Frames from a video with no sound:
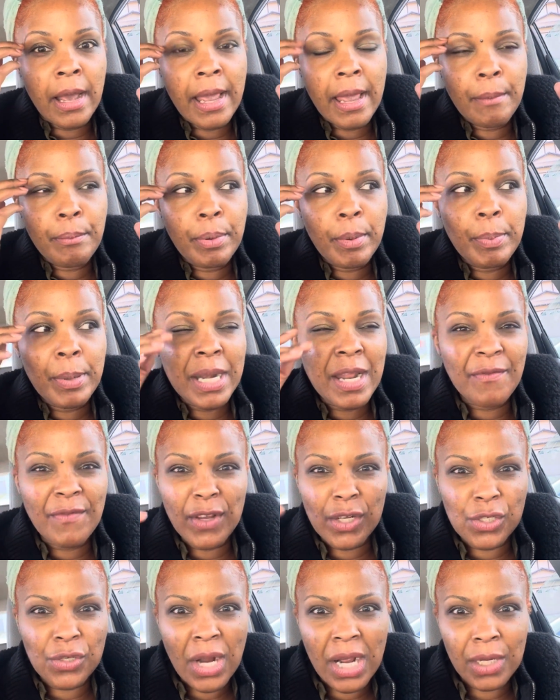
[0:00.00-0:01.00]
But if you're
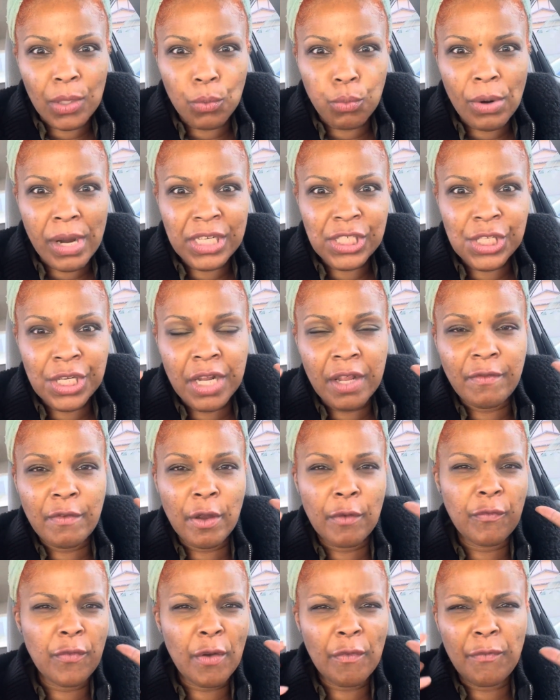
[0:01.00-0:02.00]
trying to rush it,
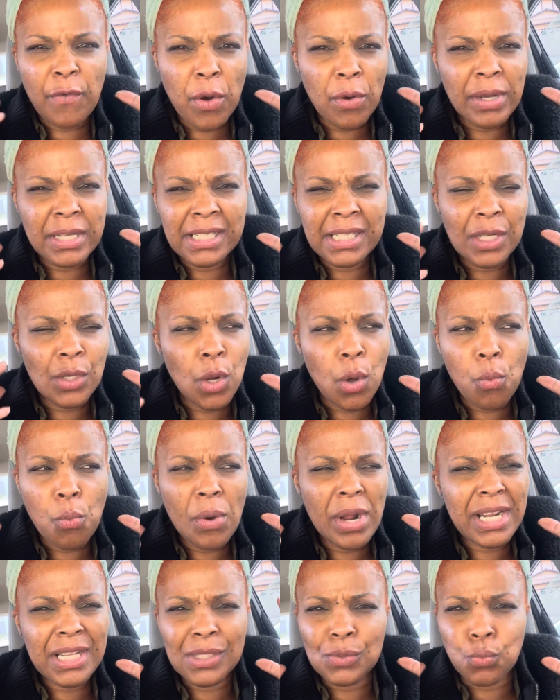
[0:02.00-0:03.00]
if you're focusing on
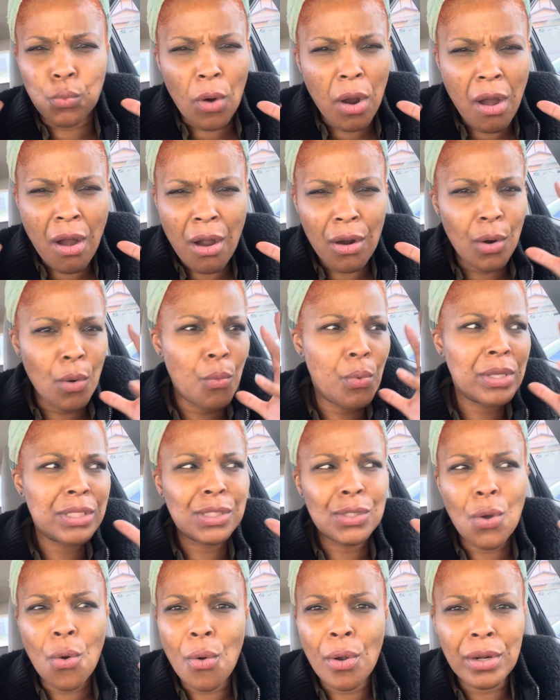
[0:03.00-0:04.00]
what is wrong, or what's
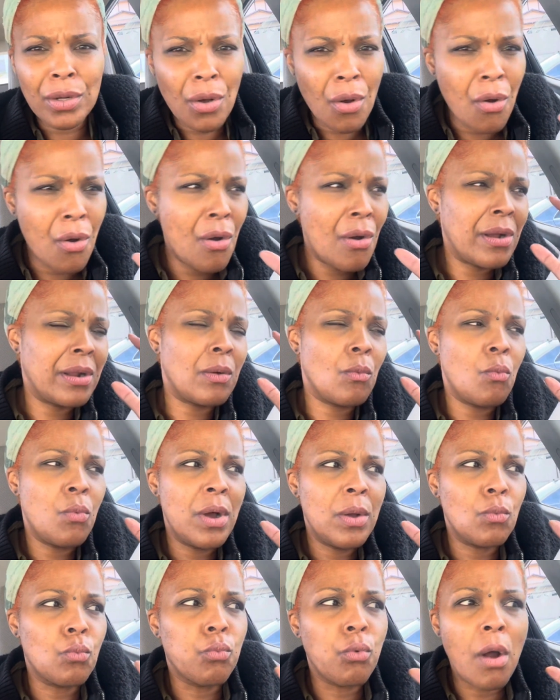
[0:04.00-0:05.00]
going on, what
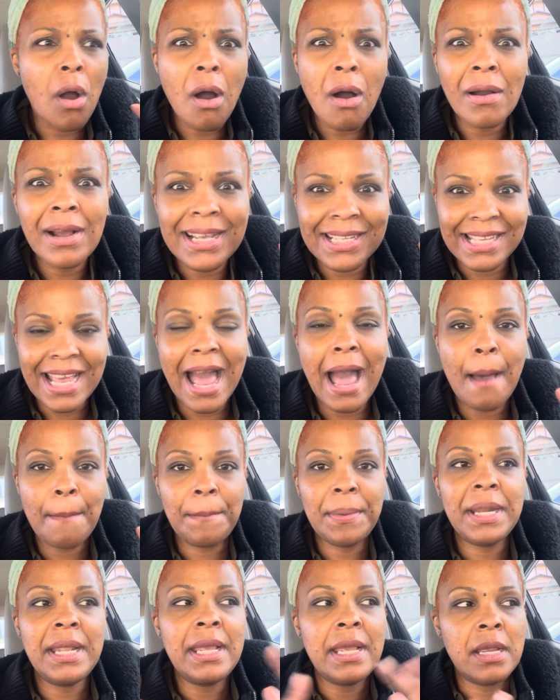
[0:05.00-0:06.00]
wrong is
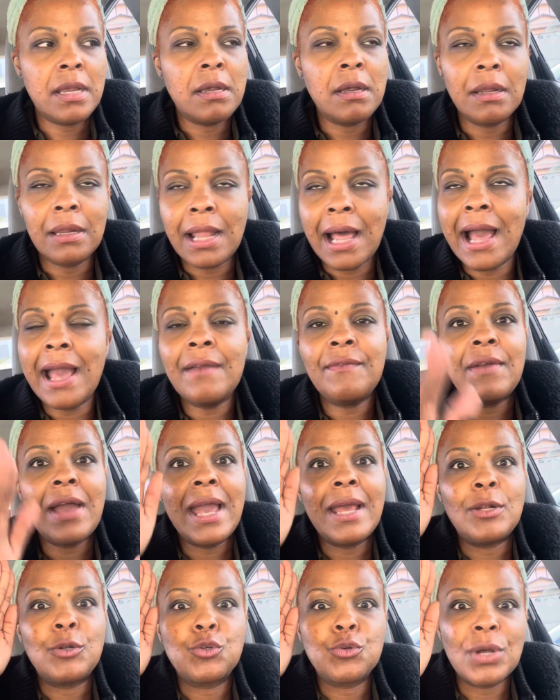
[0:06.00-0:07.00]
happening in your life,
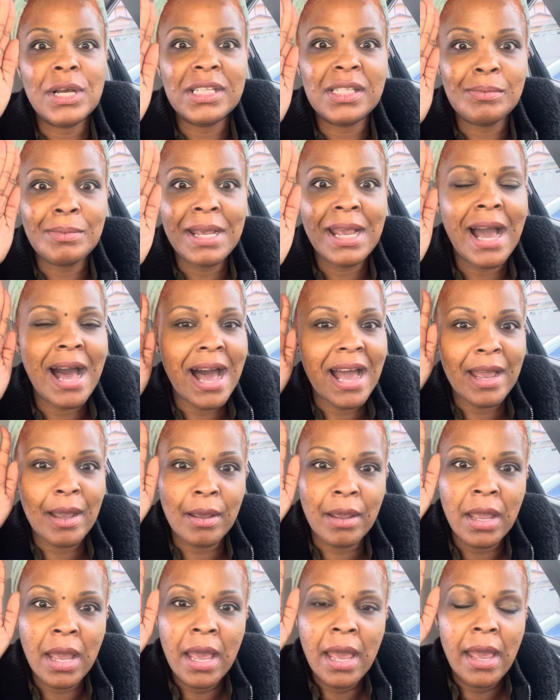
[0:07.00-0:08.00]
and trust me,
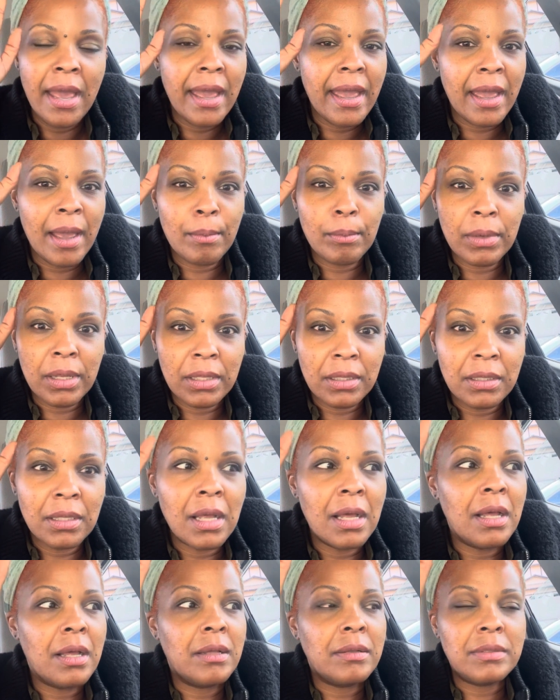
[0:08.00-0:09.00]
I am
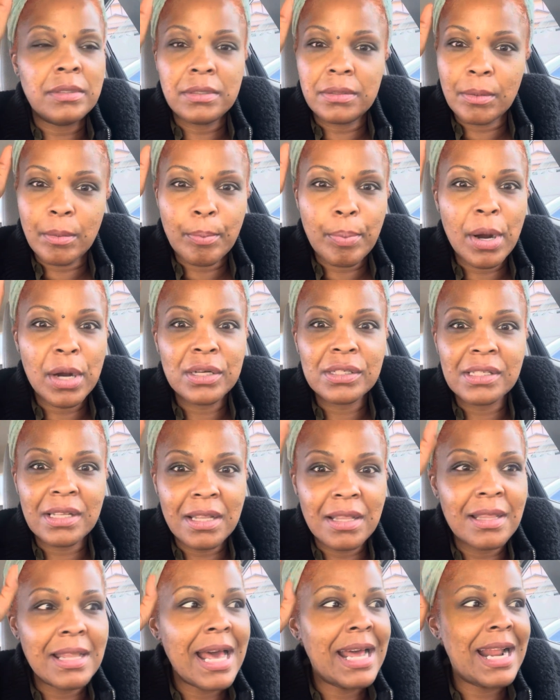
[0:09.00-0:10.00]
a
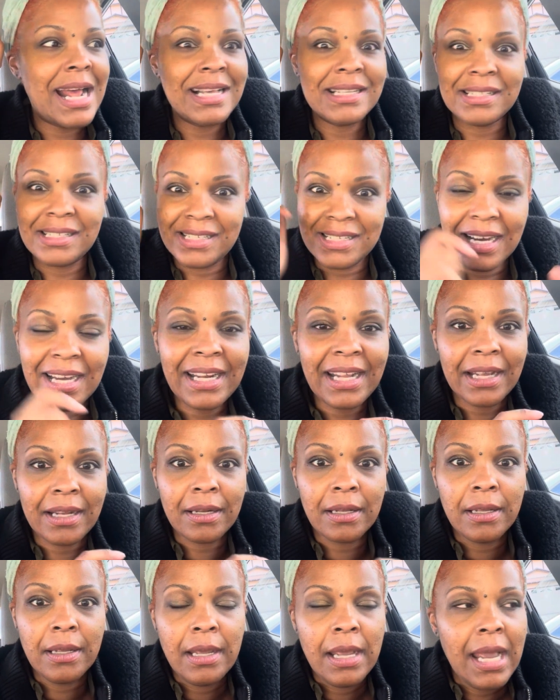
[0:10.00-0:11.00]
person that has done it.
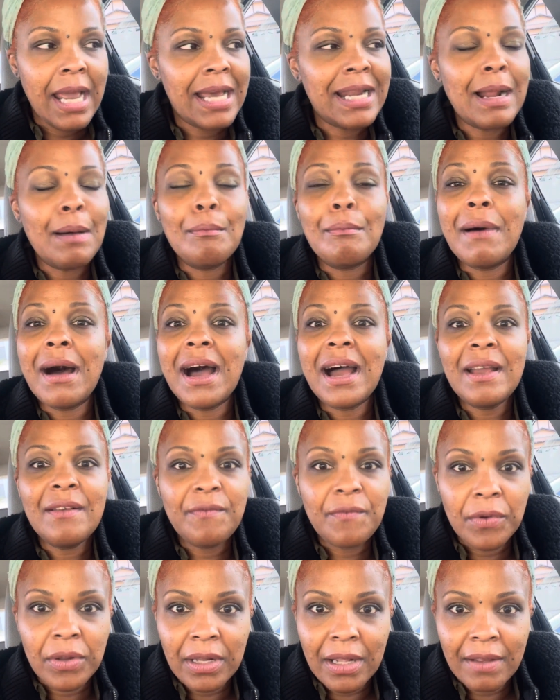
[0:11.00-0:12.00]
And I'm
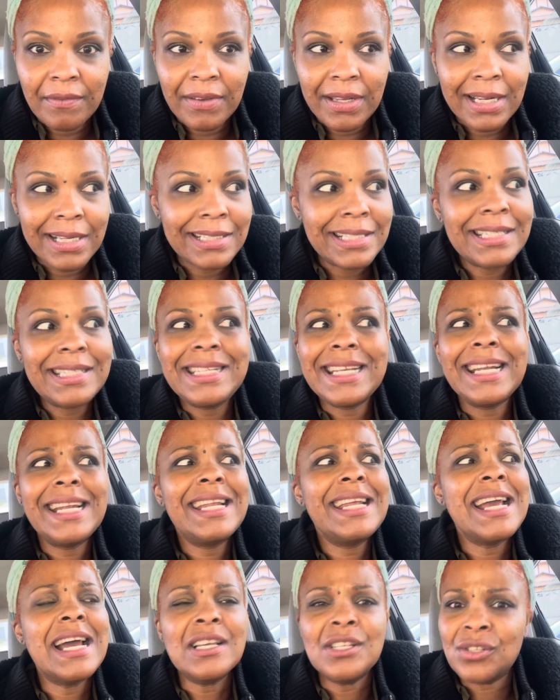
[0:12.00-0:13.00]
mindful of it. I just did it
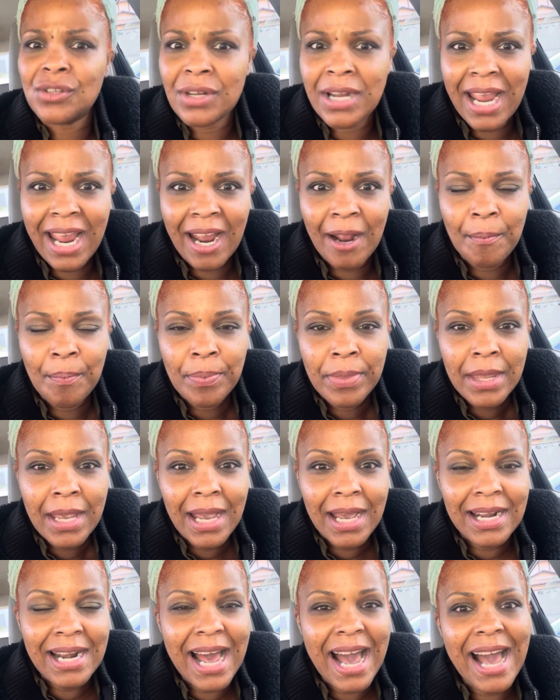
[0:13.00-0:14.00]
yesterday,
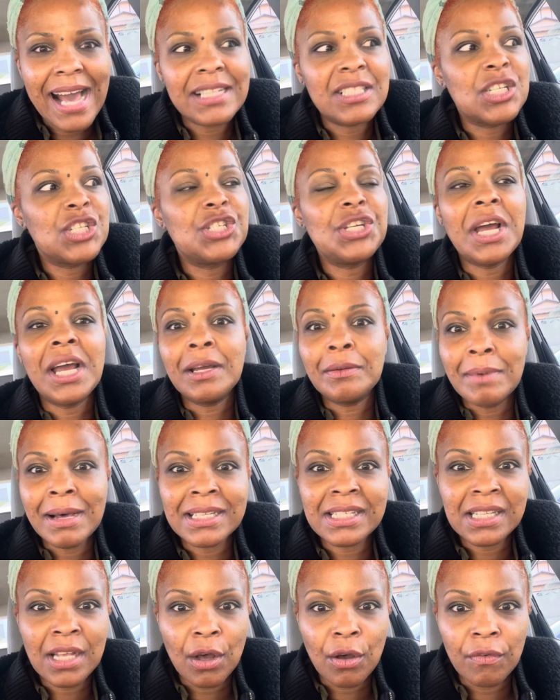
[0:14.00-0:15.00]
and I had to check
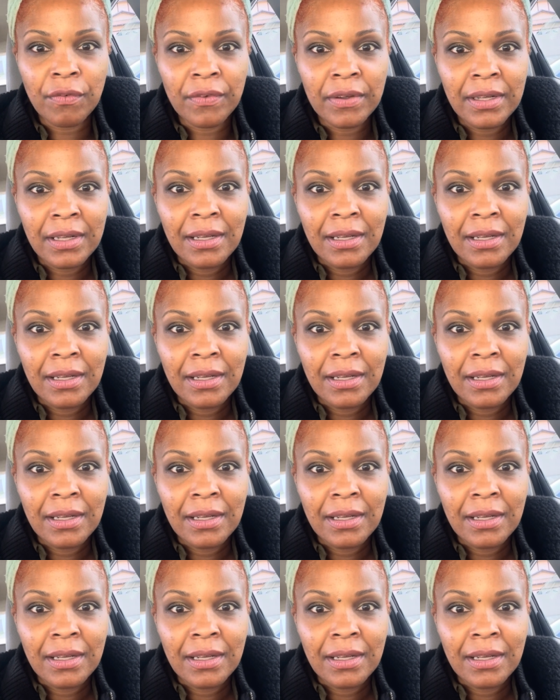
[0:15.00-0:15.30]
myself.